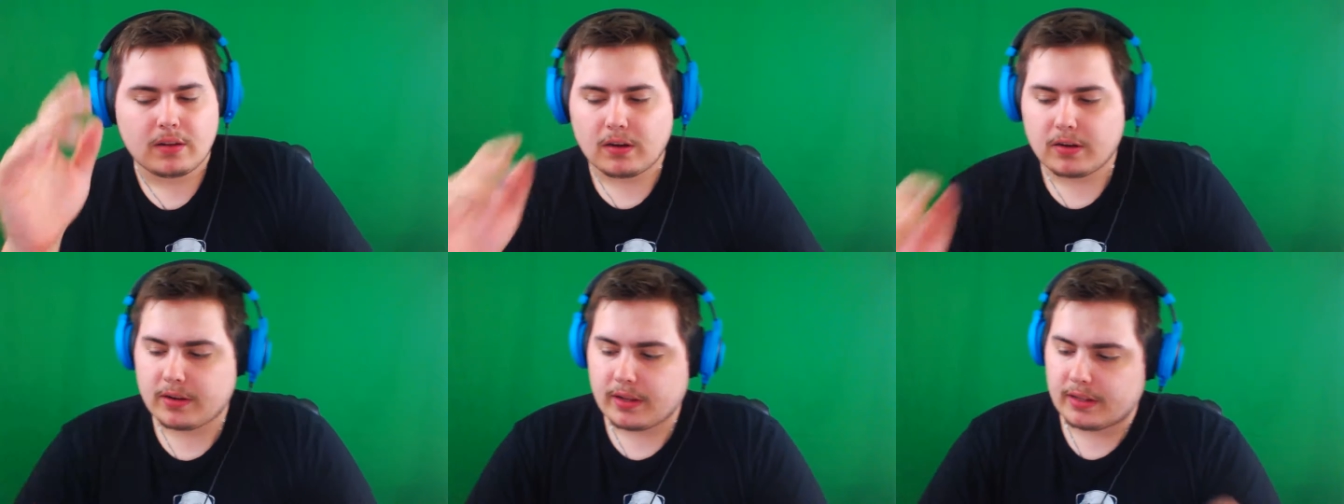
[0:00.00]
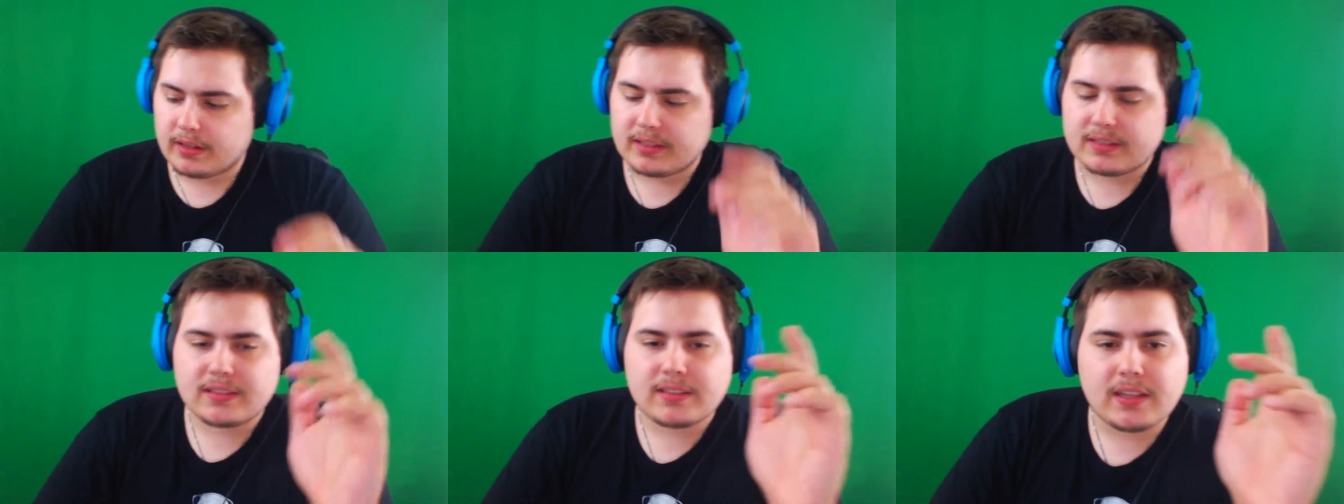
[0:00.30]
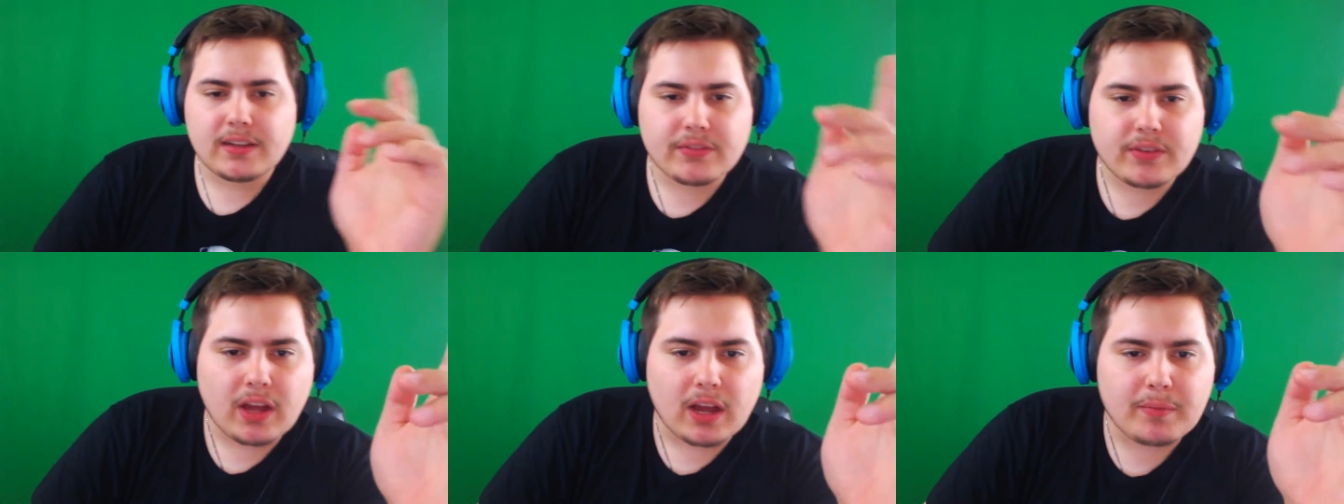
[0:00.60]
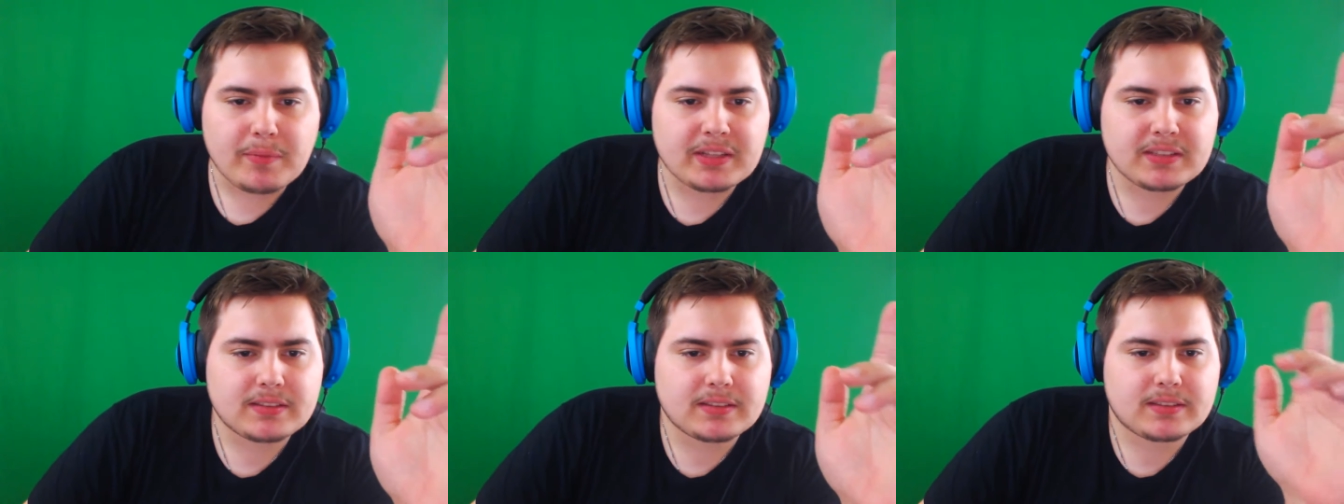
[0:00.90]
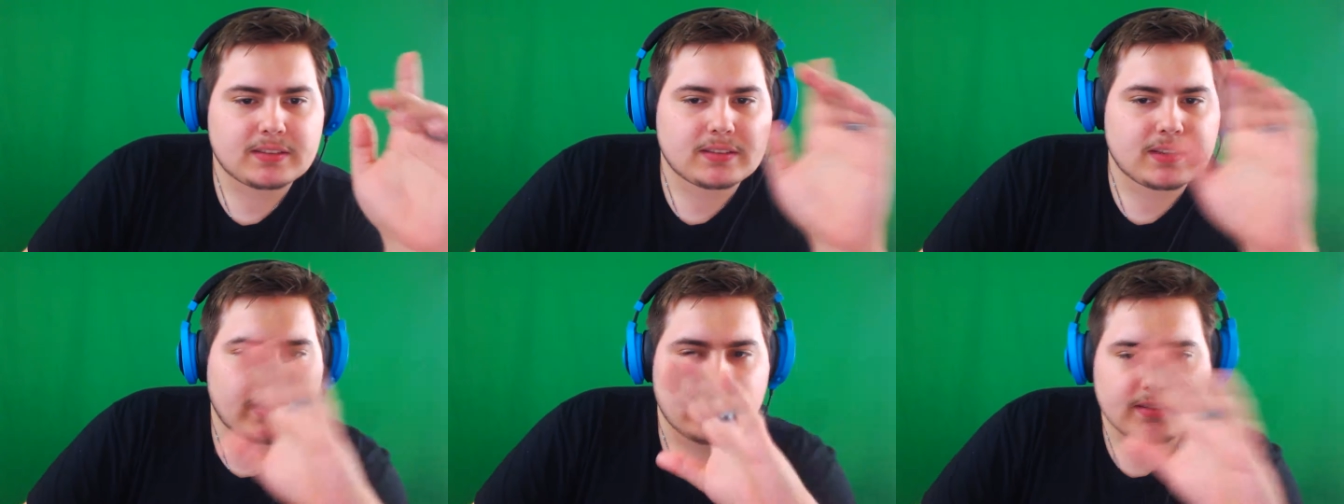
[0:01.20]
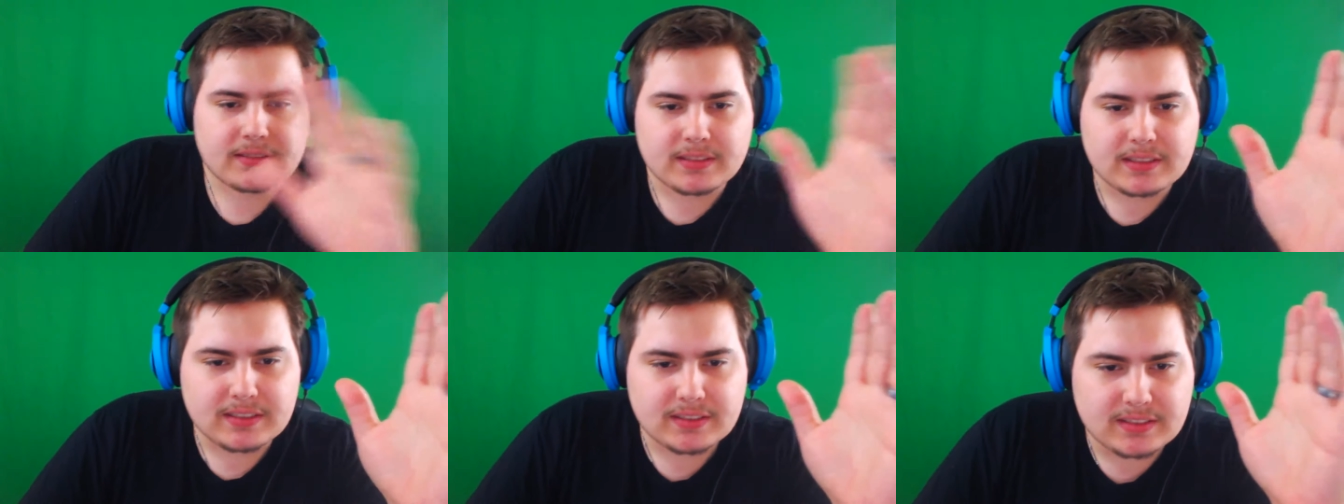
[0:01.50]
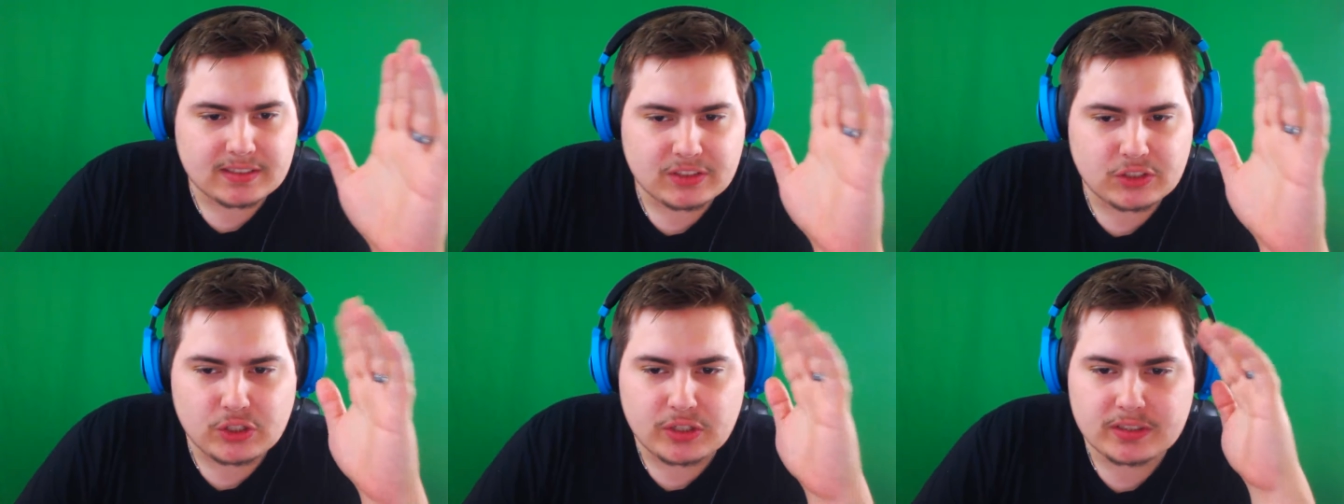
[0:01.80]
Okay, let's see if comments has any
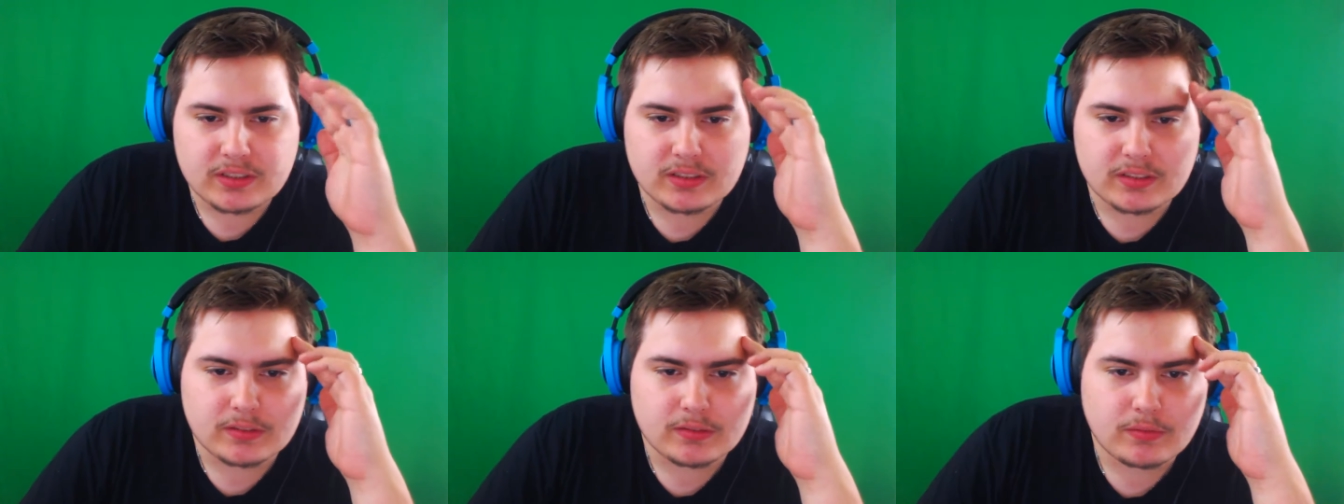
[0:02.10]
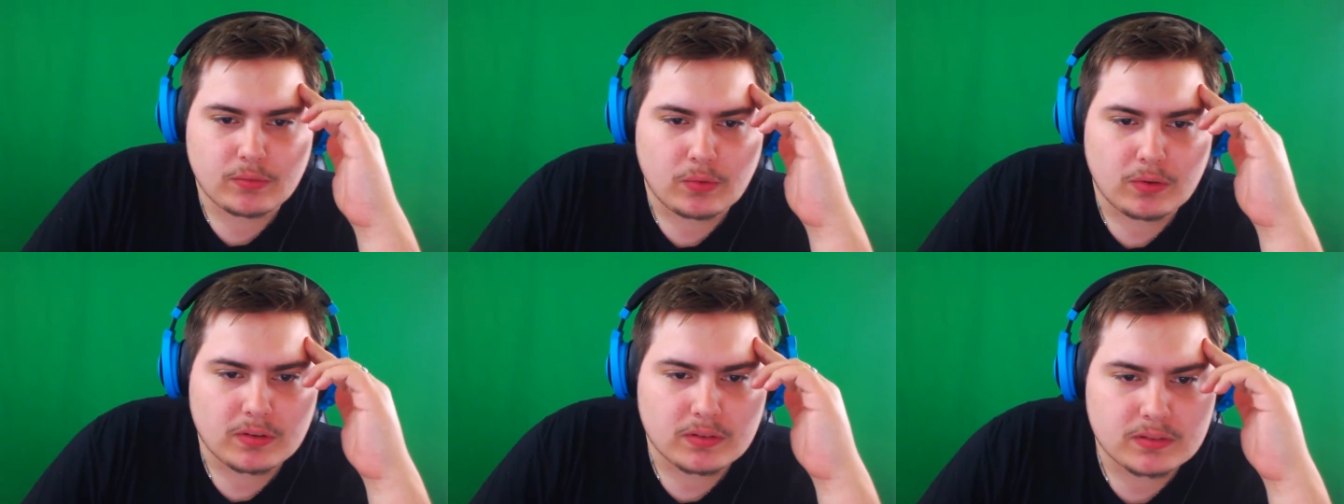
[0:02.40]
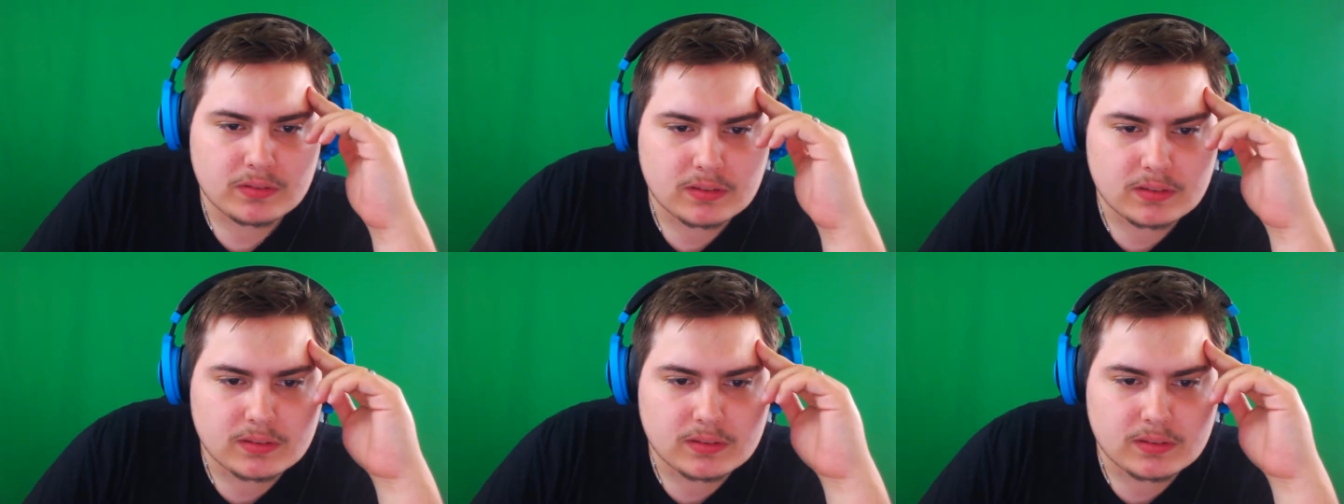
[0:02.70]
suggestions for us.